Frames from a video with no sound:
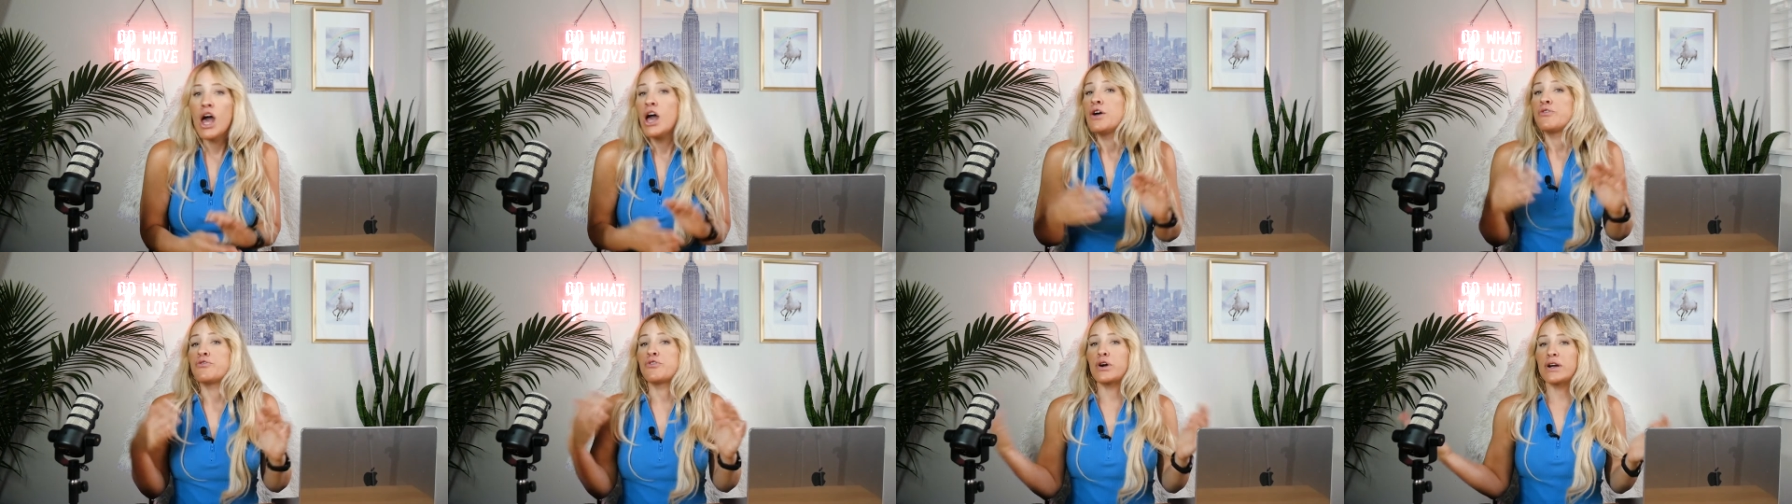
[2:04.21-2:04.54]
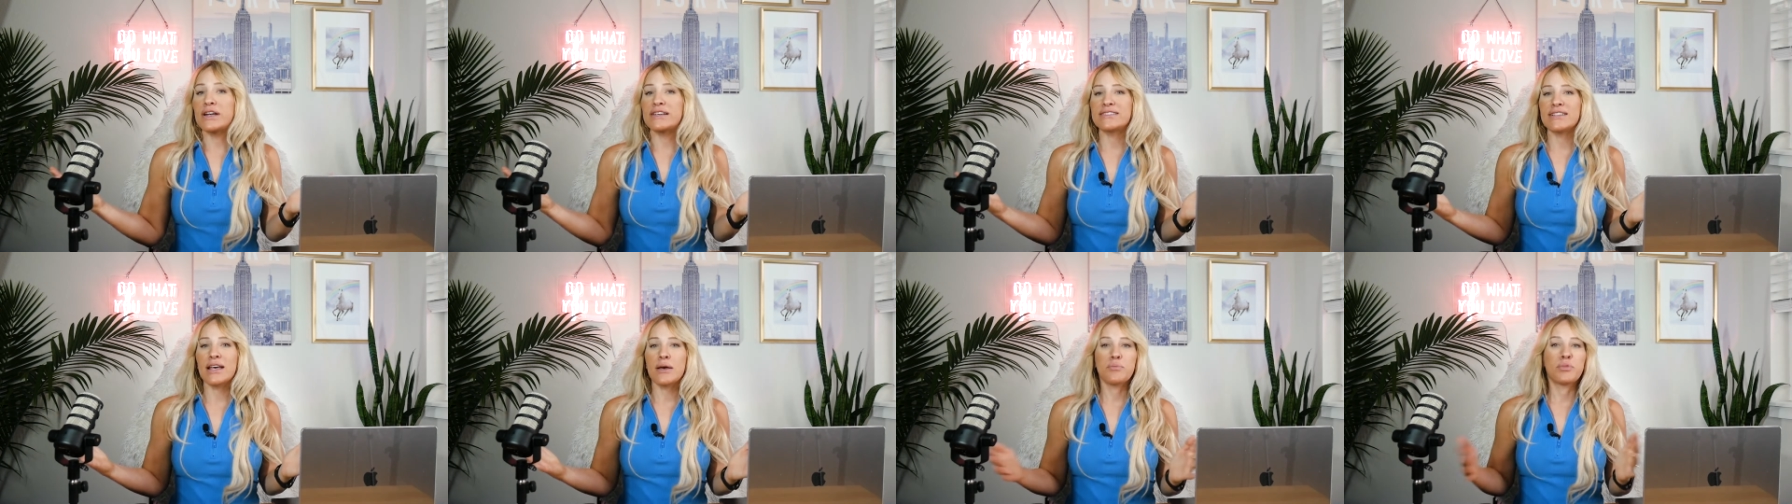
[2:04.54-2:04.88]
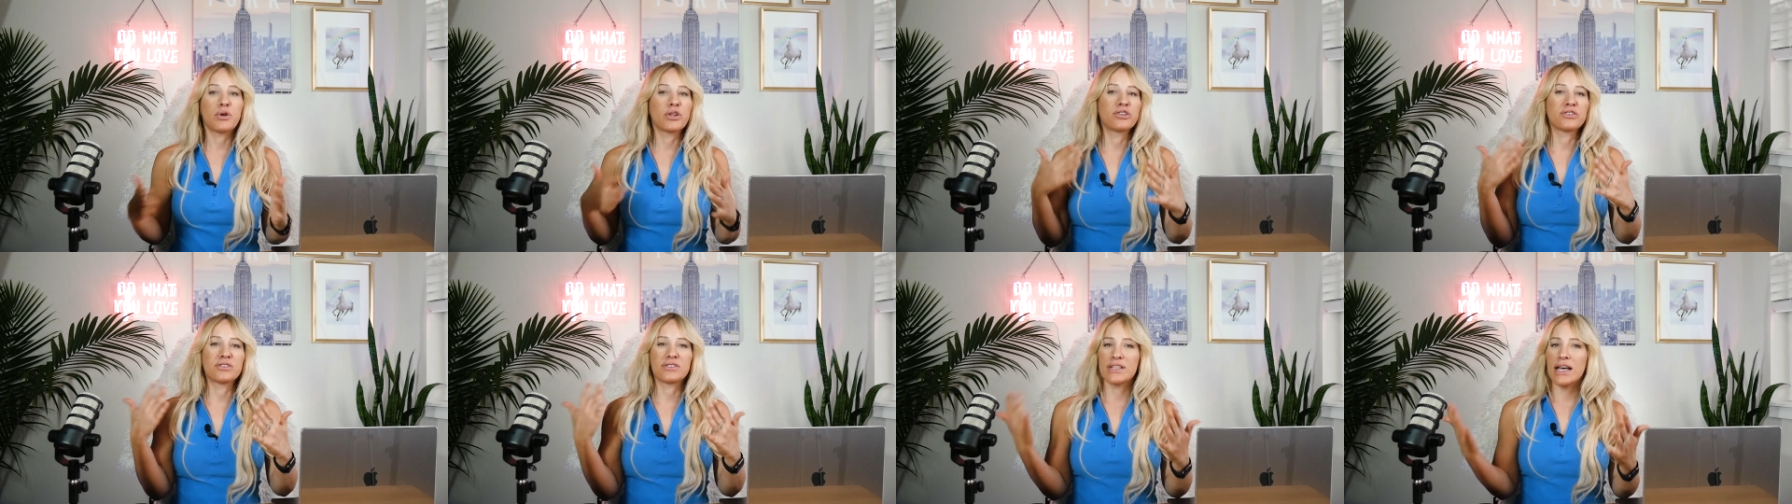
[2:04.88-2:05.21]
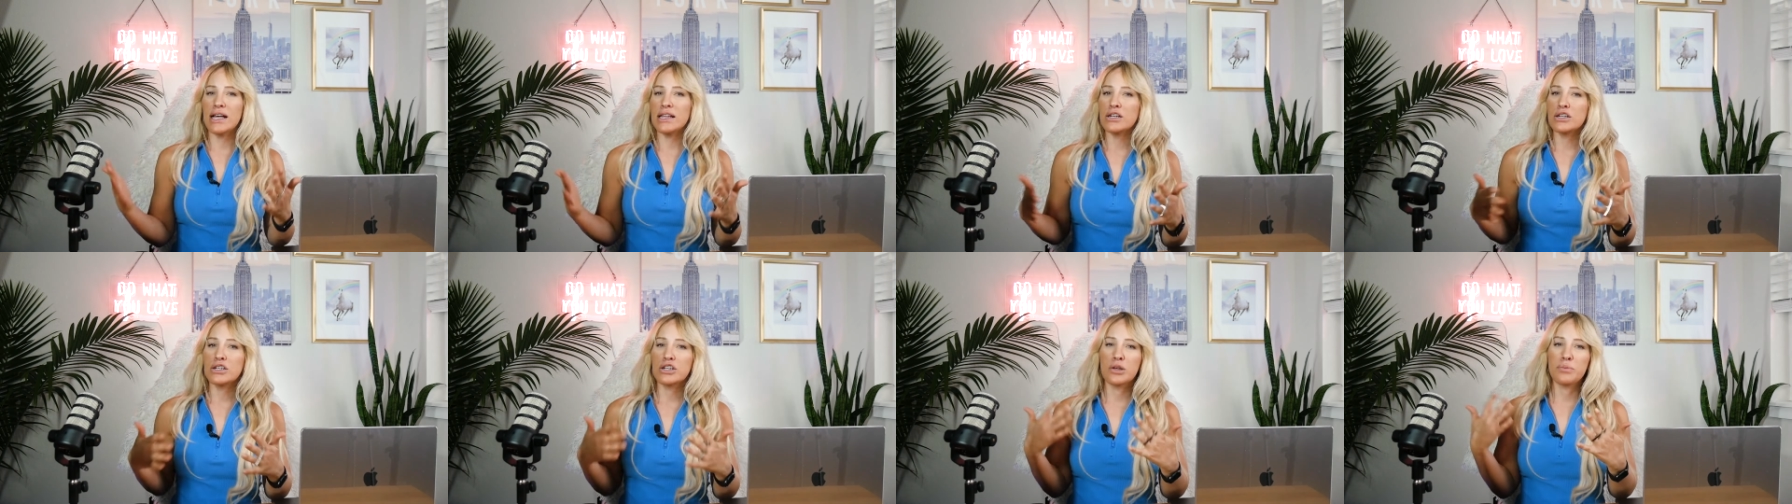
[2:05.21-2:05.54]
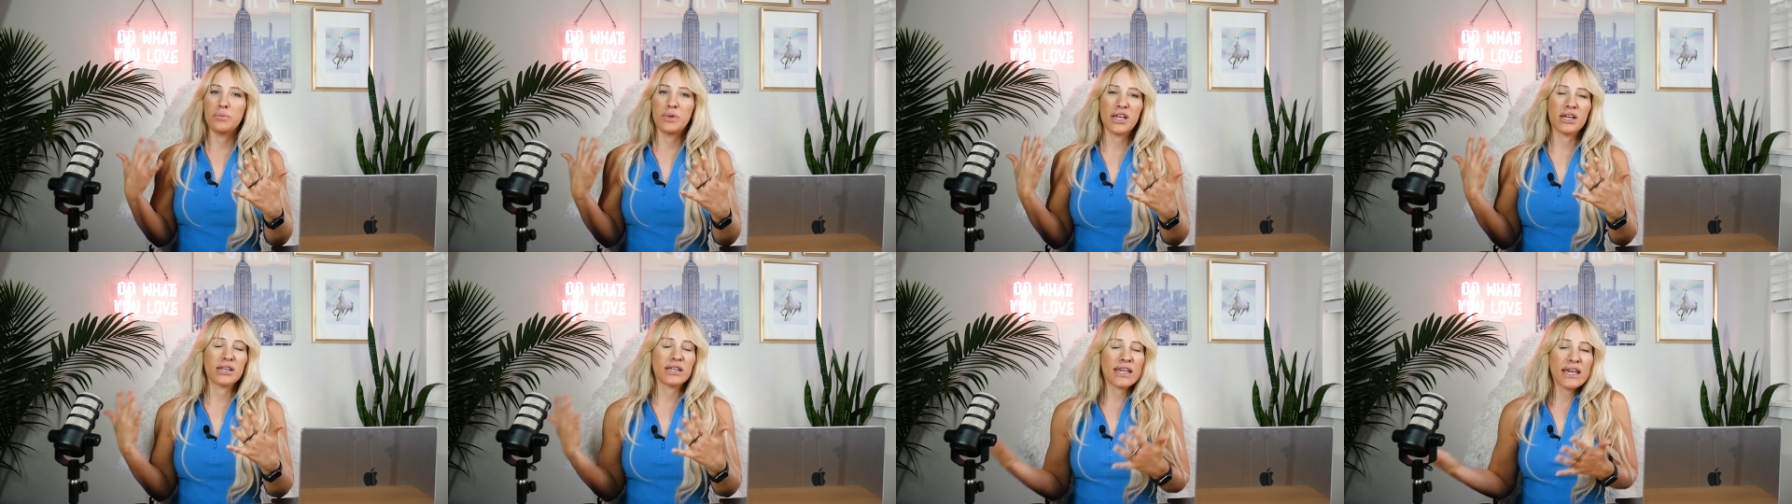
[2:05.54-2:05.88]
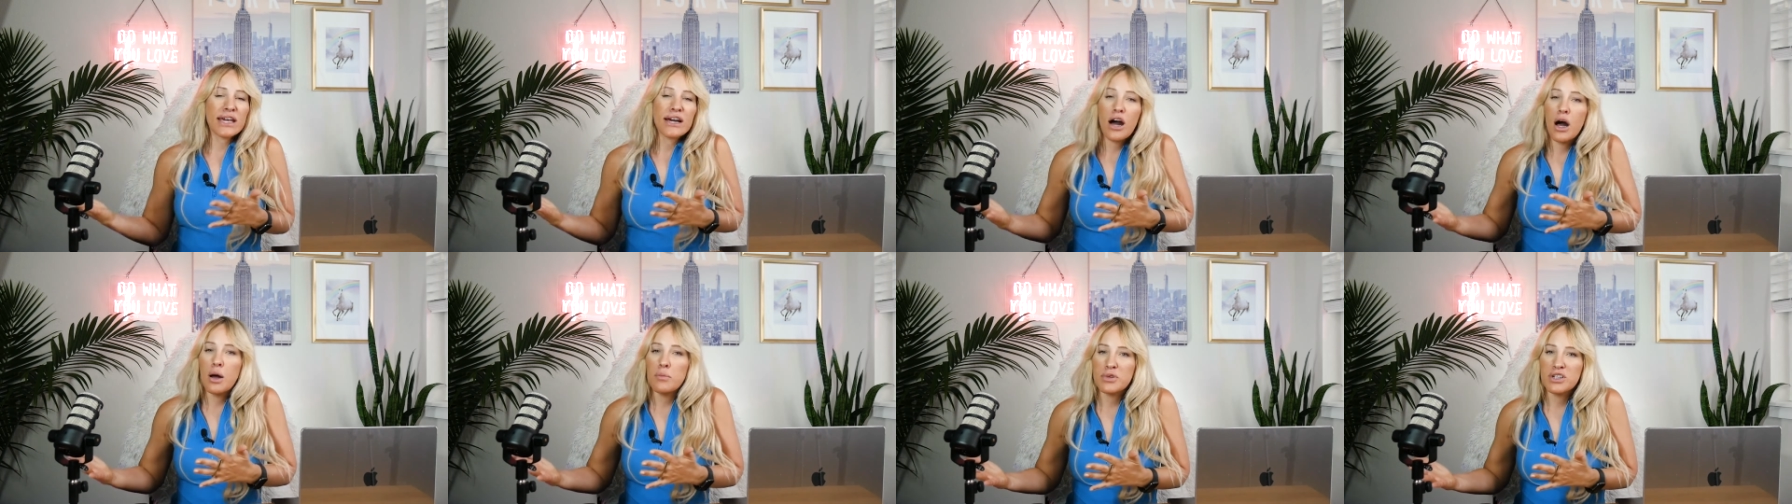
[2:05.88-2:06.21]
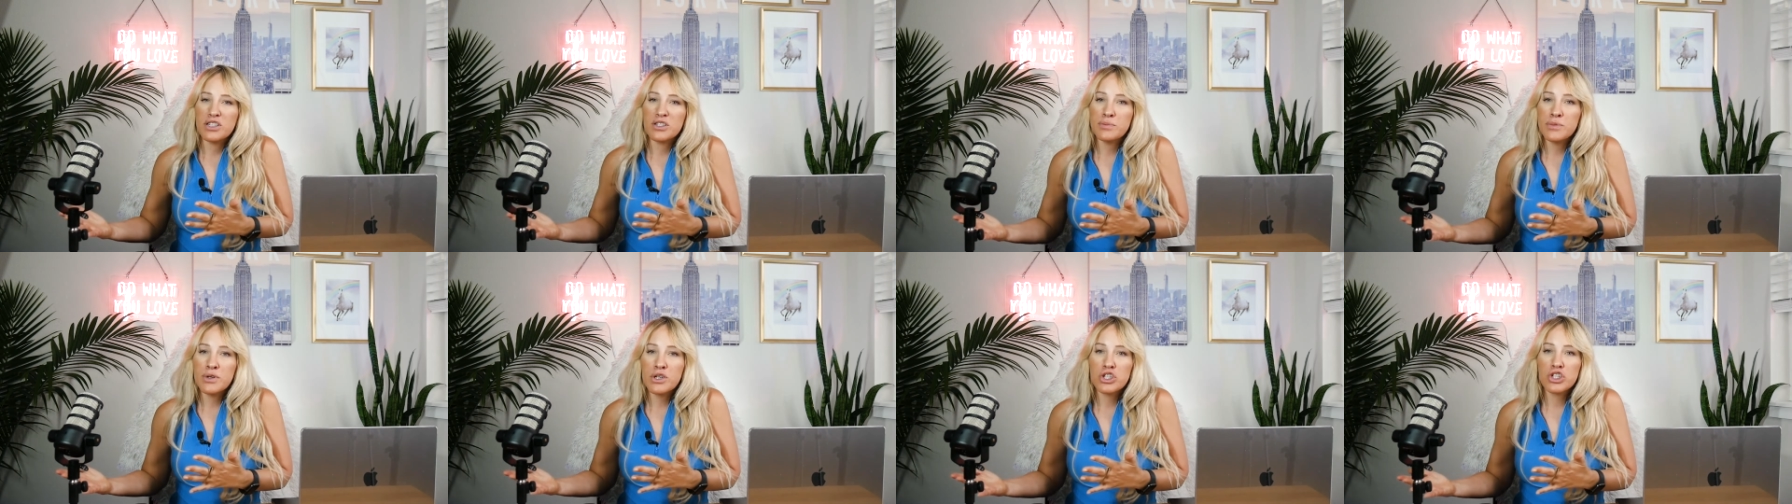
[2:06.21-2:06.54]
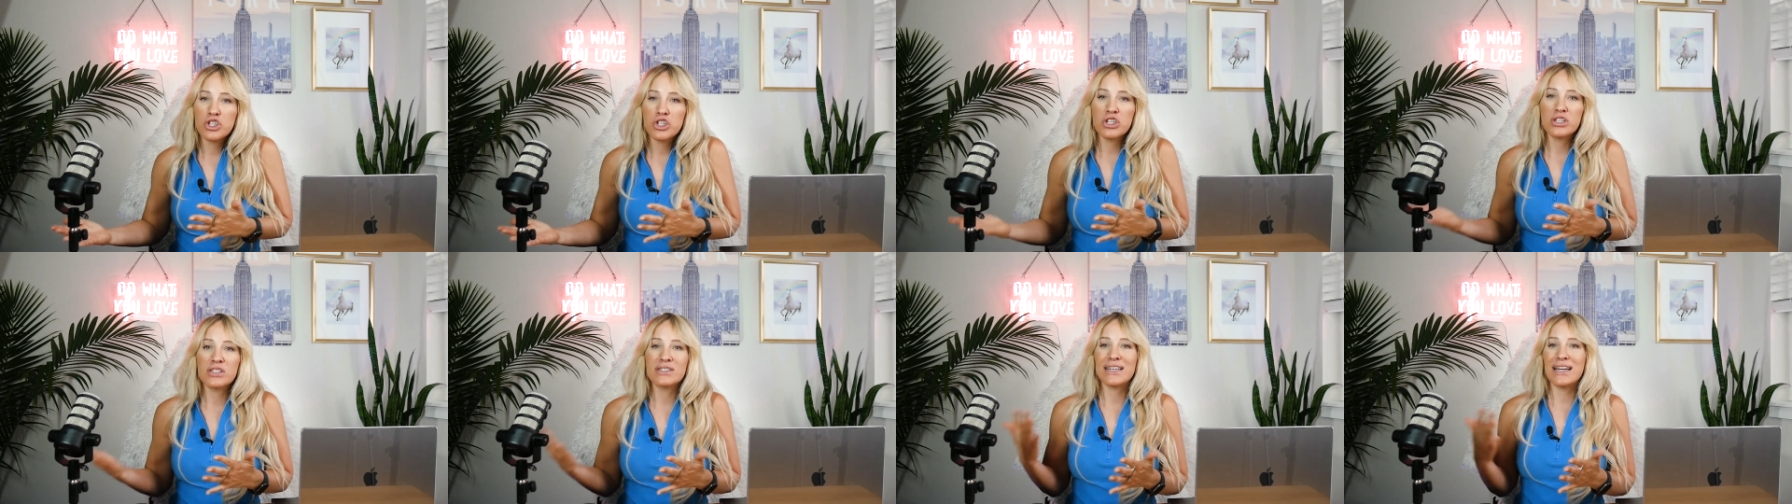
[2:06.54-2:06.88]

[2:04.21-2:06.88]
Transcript: For example, the seller could be an e-commerce merchant